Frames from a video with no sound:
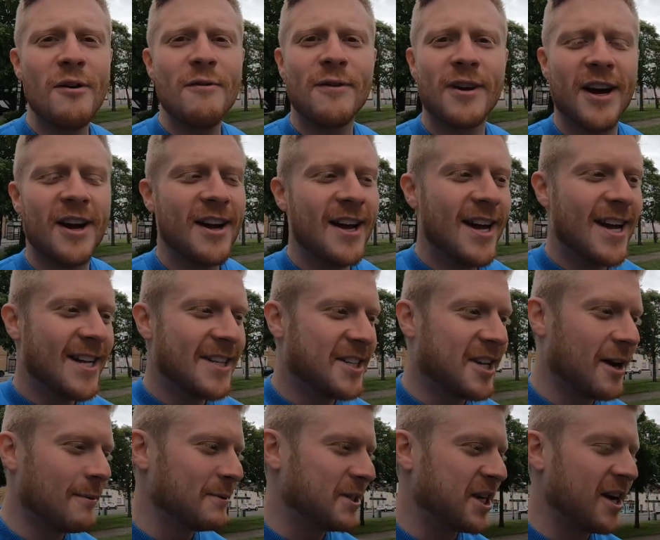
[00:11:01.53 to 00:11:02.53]
over
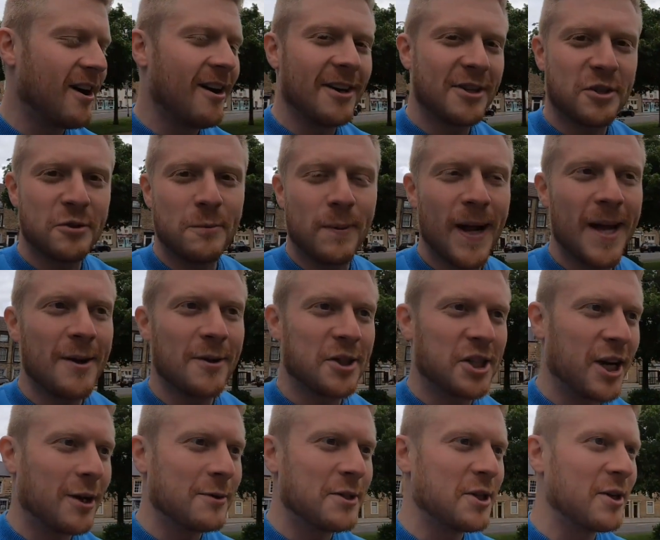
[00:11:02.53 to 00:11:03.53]
to come and see Arsenal play, or
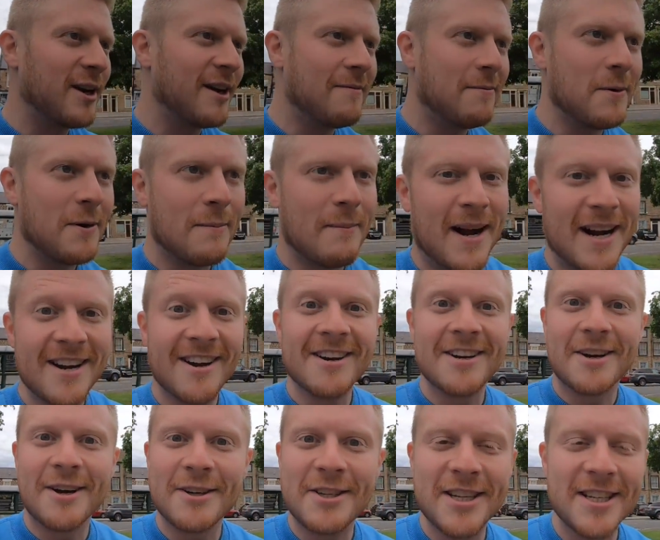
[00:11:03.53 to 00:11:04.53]
Chelsea, or Liverpool, or Man
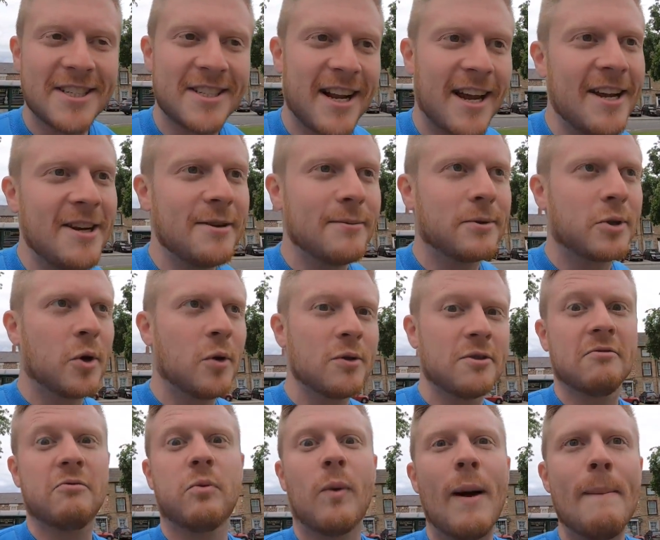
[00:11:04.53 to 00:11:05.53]
United, go to the stadium
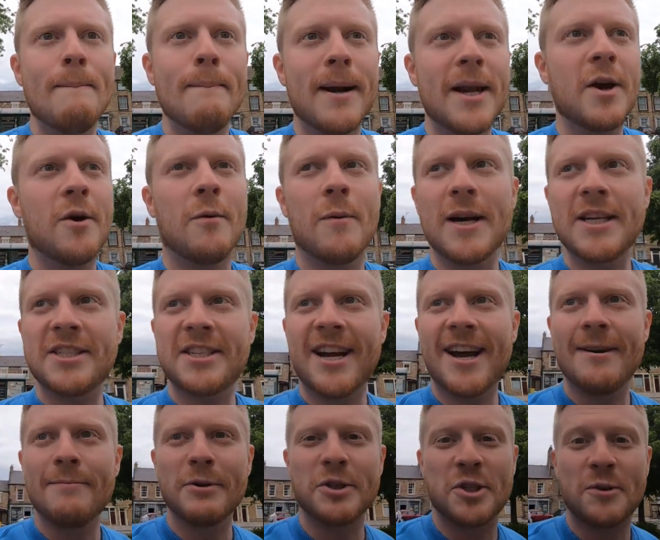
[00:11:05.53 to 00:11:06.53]
tours of Wembley or West
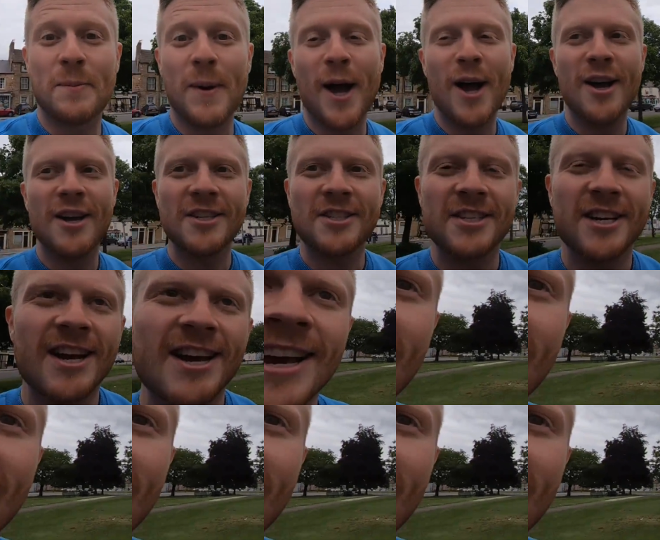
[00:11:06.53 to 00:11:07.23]
Ham or Spurs,